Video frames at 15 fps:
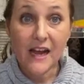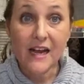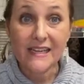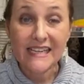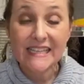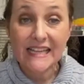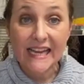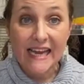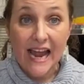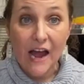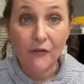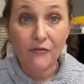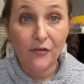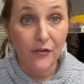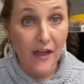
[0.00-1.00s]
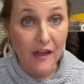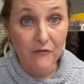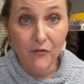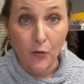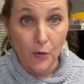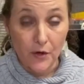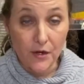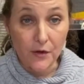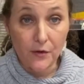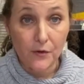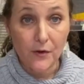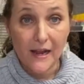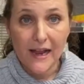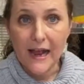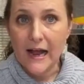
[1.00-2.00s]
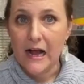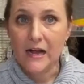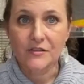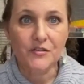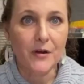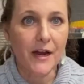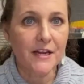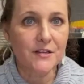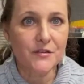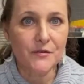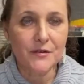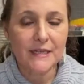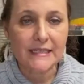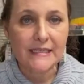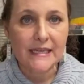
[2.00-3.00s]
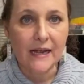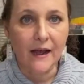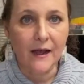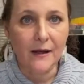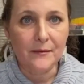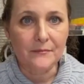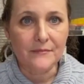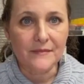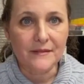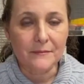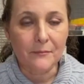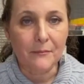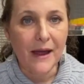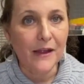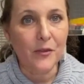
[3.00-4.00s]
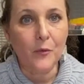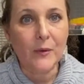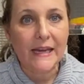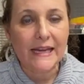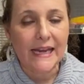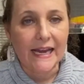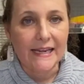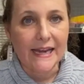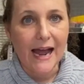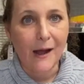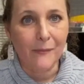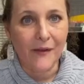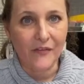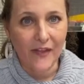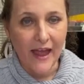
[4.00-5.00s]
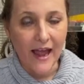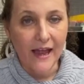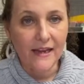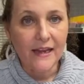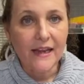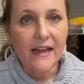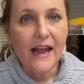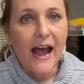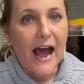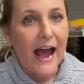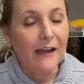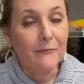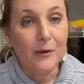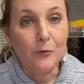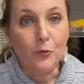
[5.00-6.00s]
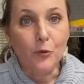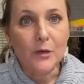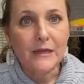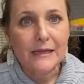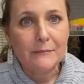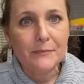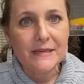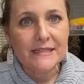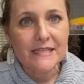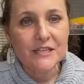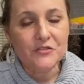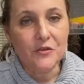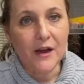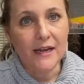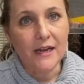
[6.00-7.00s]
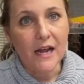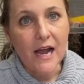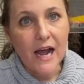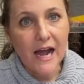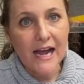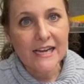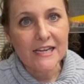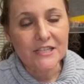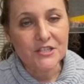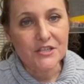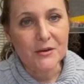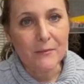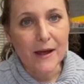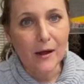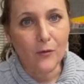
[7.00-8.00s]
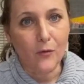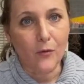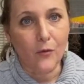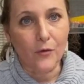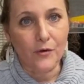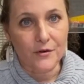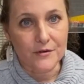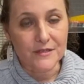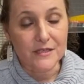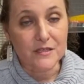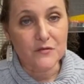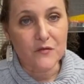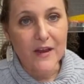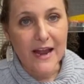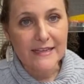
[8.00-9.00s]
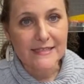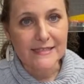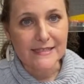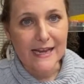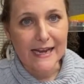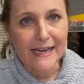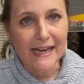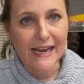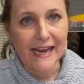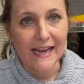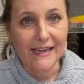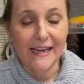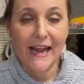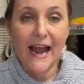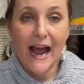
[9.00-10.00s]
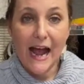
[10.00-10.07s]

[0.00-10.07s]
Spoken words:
cutting layout for that for you. I'll try and do it by the weekend. How about that? I've been really busy trying to cut and ship out orders as fast as I can.